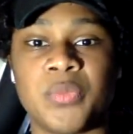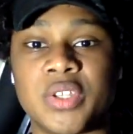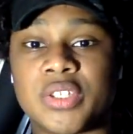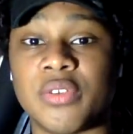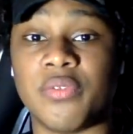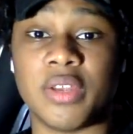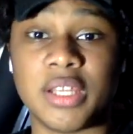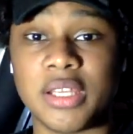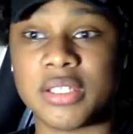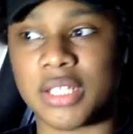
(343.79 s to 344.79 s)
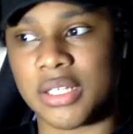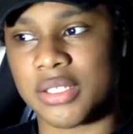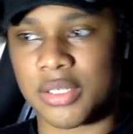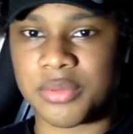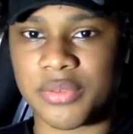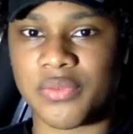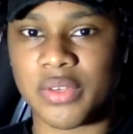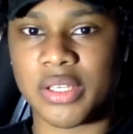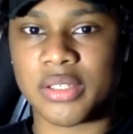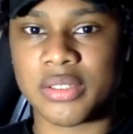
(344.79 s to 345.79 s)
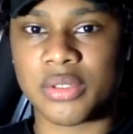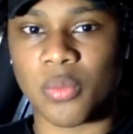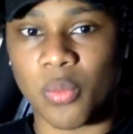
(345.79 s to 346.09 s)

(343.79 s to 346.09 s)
civilians, like some civilians,